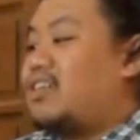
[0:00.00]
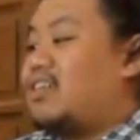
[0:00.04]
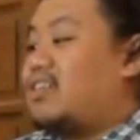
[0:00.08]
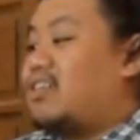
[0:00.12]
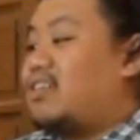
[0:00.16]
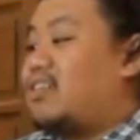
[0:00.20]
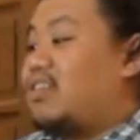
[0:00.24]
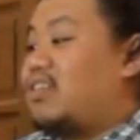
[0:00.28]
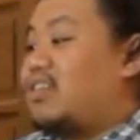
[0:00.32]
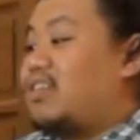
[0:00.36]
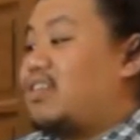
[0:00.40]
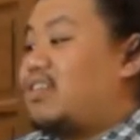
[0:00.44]

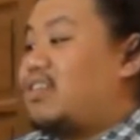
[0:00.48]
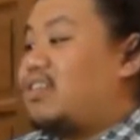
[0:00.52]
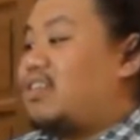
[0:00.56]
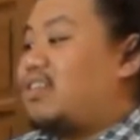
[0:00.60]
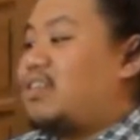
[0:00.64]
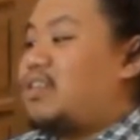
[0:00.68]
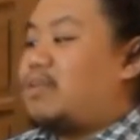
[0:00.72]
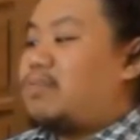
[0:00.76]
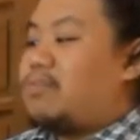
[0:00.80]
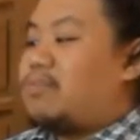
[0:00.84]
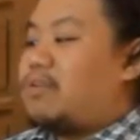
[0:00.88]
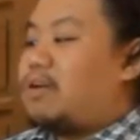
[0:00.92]
This is
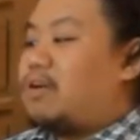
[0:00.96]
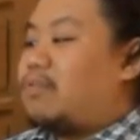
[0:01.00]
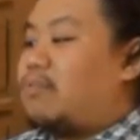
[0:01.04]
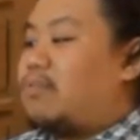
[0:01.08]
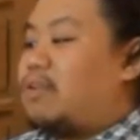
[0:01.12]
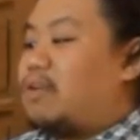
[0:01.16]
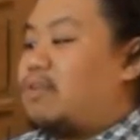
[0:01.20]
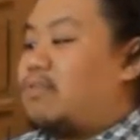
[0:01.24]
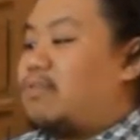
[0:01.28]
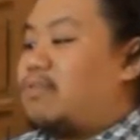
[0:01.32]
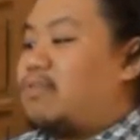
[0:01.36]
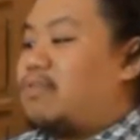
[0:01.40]
the
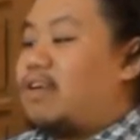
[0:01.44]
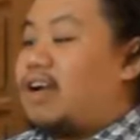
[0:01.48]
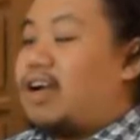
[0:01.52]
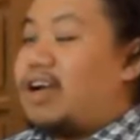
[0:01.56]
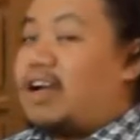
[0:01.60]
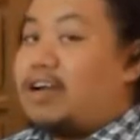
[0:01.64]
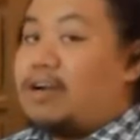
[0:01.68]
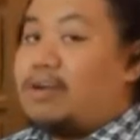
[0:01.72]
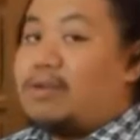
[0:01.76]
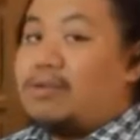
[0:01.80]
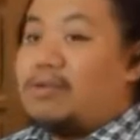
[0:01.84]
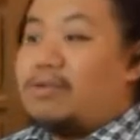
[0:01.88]
problem of
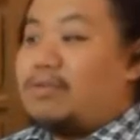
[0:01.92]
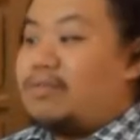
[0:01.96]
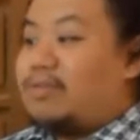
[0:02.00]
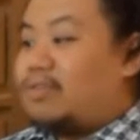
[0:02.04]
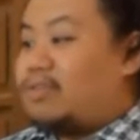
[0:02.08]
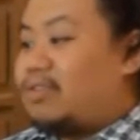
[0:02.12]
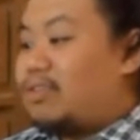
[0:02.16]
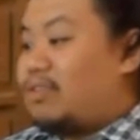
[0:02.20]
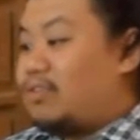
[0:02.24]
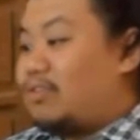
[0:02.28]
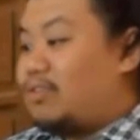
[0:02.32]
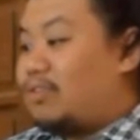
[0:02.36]

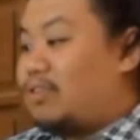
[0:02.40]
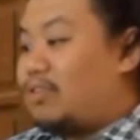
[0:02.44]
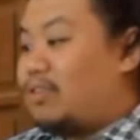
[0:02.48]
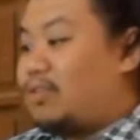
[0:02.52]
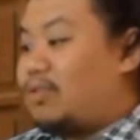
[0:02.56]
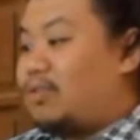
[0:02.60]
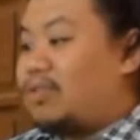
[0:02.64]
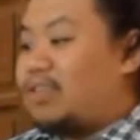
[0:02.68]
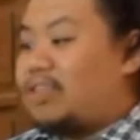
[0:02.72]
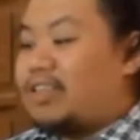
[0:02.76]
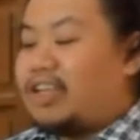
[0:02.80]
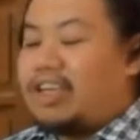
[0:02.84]
how to
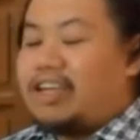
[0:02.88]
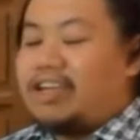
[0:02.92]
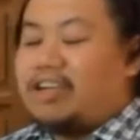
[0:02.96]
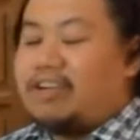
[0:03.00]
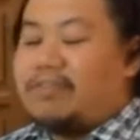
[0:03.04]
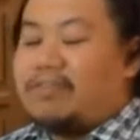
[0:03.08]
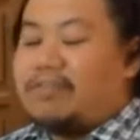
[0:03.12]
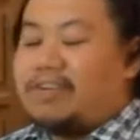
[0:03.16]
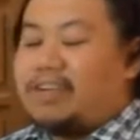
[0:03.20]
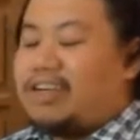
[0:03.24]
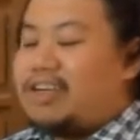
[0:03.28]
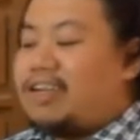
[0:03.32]
choose a
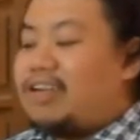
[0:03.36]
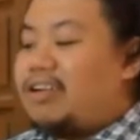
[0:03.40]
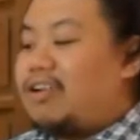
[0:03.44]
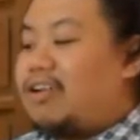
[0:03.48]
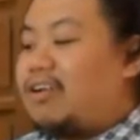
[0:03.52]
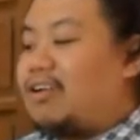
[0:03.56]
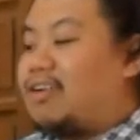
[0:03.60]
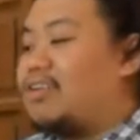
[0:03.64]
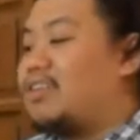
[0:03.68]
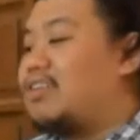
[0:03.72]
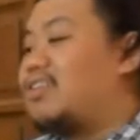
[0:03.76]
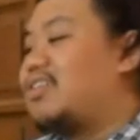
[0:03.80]
governing
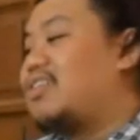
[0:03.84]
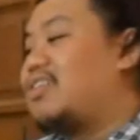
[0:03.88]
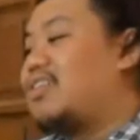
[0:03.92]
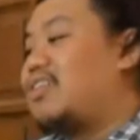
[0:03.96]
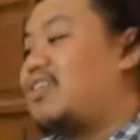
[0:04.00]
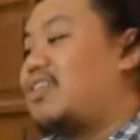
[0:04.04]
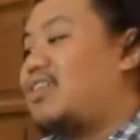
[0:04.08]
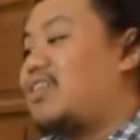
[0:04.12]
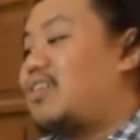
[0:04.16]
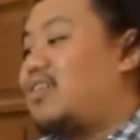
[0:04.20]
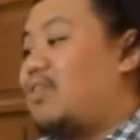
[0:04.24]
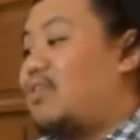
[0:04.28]
law
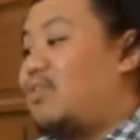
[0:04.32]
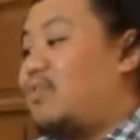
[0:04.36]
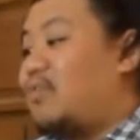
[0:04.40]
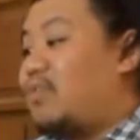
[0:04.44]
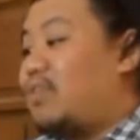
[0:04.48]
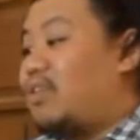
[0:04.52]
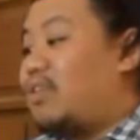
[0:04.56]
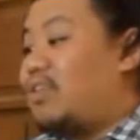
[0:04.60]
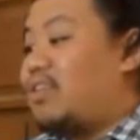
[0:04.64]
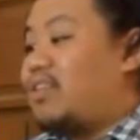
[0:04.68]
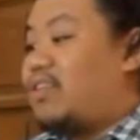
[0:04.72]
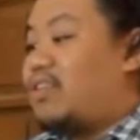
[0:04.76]

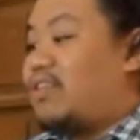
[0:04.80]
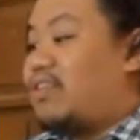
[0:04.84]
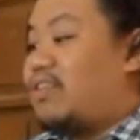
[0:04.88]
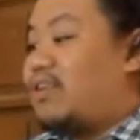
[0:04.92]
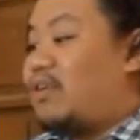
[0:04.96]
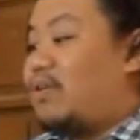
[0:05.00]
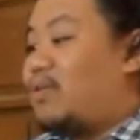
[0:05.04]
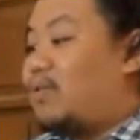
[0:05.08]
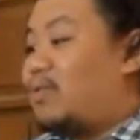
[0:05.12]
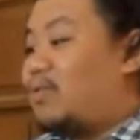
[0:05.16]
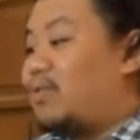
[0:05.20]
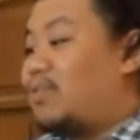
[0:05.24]
when the
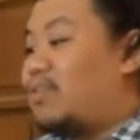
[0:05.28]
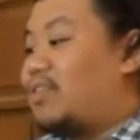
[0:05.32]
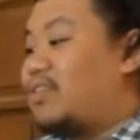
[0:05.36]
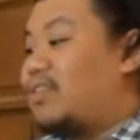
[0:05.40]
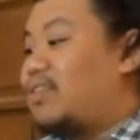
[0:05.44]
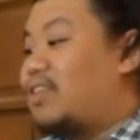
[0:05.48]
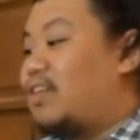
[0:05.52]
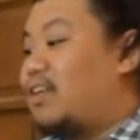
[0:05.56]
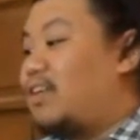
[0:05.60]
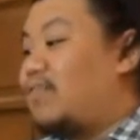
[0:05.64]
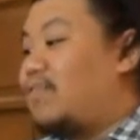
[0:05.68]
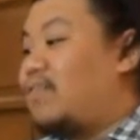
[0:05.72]

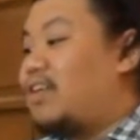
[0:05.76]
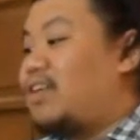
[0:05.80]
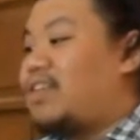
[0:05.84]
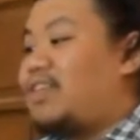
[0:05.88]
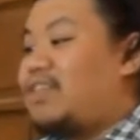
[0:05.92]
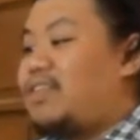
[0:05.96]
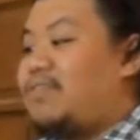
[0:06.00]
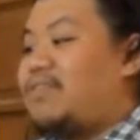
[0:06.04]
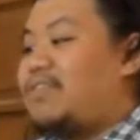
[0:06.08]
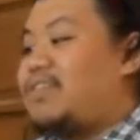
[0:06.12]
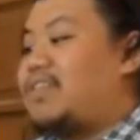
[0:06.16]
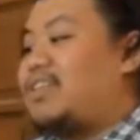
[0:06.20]
locus of
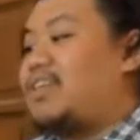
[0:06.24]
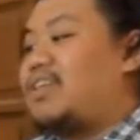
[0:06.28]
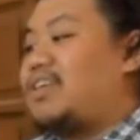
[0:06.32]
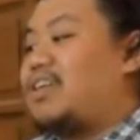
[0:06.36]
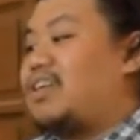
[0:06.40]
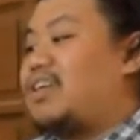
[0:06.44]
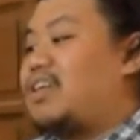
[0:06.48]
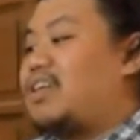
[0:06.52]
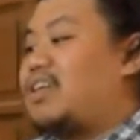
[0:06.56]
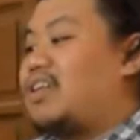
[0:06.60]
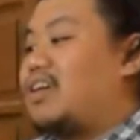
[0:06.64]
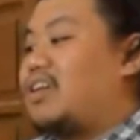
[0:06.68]
activity
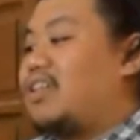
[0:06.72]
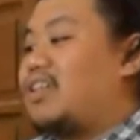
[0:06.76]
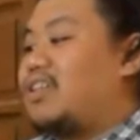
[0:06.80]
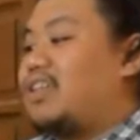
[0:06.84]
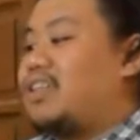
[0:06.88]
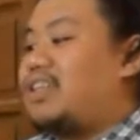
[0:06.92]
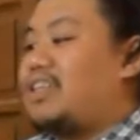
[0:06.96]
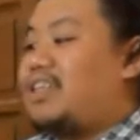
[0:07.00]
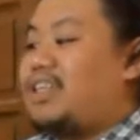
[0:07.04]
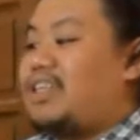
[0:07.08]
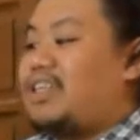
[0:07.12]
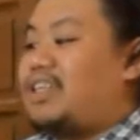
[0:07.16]
cannot
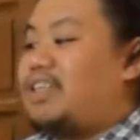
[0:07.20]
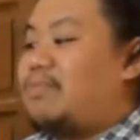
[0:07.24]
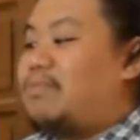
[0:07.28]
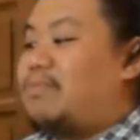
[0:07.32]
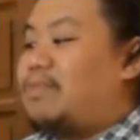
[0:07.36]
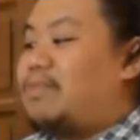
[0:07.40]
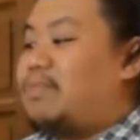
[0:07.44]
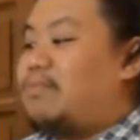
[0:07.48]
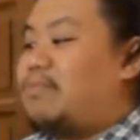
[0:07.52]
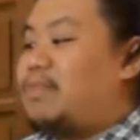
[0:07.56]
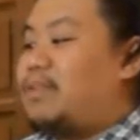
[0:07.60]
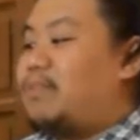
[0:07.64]
easily
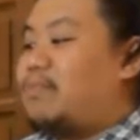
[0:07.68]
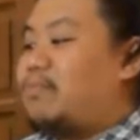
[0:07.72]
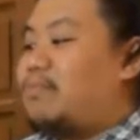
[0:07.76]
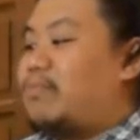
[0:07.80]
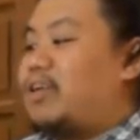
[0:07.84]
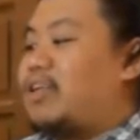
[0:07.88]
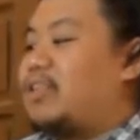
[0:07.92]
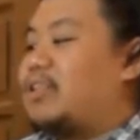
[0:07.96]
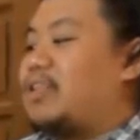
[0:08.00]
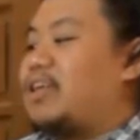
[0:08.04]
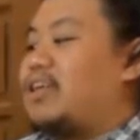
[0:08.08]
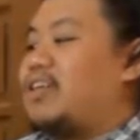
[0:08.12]
be
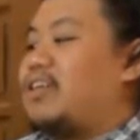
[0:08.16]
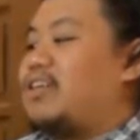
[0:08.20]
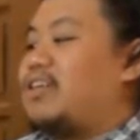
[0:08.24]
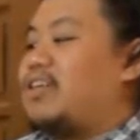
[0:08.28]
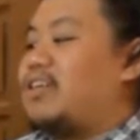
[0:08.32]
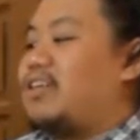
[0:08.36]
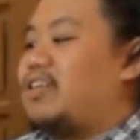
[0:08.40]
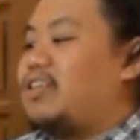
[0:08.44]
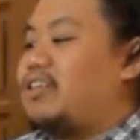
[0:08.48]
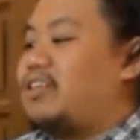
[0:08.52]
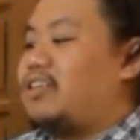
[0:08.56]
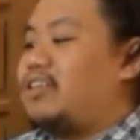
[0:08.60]
pinpointed
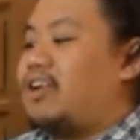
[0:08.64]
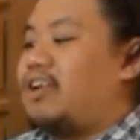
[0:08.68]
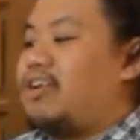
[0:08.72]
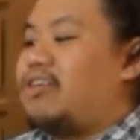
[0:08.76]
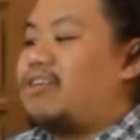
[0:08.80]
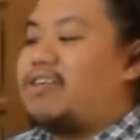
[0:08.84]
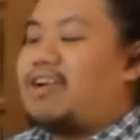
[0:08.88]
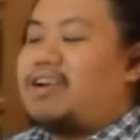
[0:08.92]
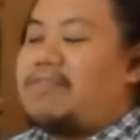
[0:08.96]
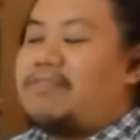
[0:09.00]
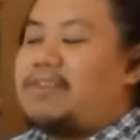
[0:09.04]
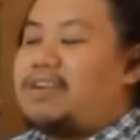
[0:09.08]
in
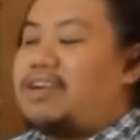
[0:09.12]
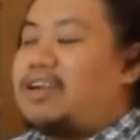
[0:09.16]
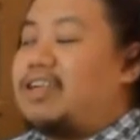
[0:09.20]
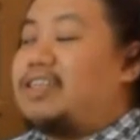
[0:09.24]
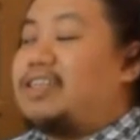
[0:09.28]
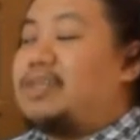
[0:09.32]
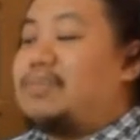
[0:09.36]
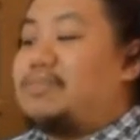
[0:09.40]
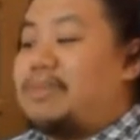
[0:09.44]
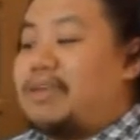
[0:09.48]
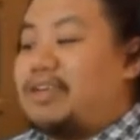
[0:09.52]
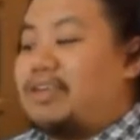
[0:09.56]
geographical
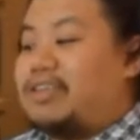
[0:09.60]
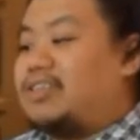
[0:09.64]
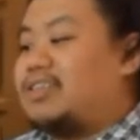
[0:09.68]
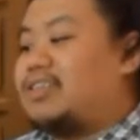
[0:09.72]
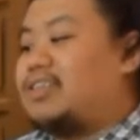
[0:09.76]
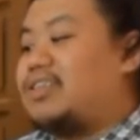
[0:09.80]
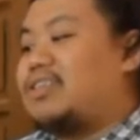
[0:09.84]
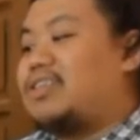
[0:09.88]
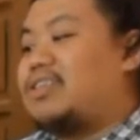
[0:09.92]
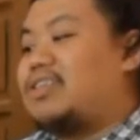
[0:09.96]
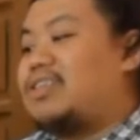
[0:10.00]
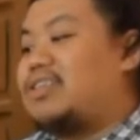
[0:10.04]
space.